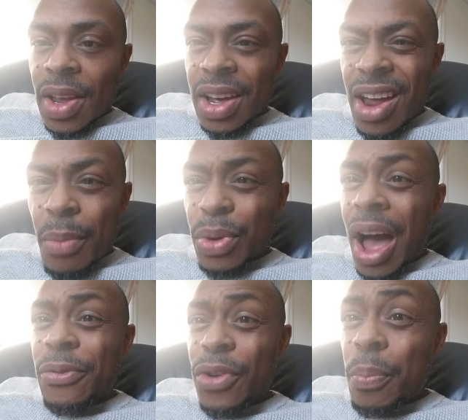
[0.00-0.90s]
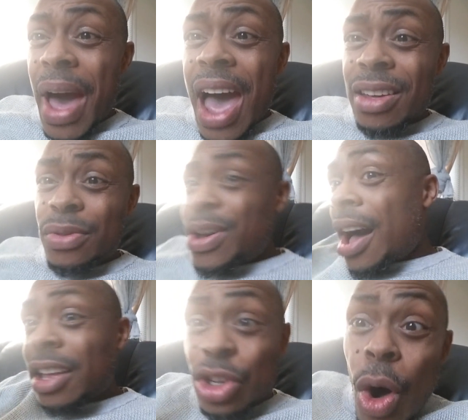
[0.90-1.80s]
and I feel bad if you
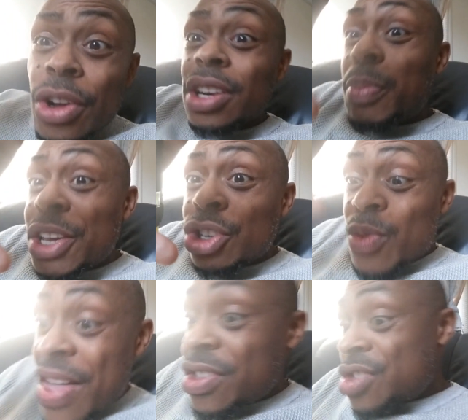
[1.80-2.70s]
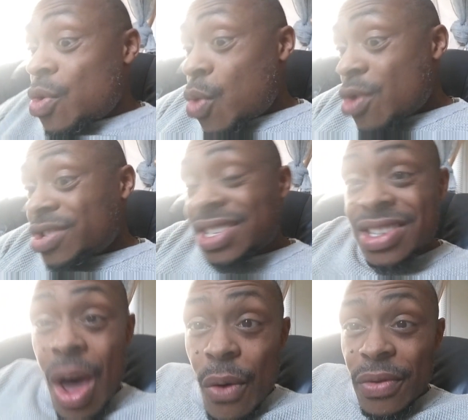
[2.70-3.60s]
got drawn picture rather than the words
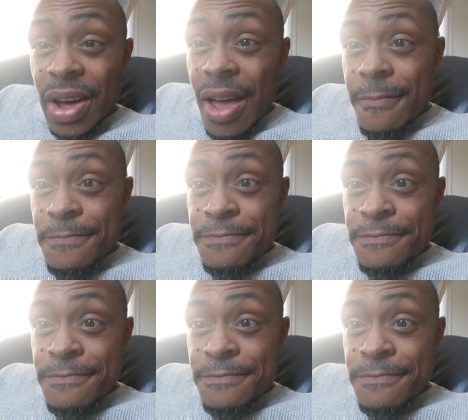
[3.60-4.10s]
itself. Okay,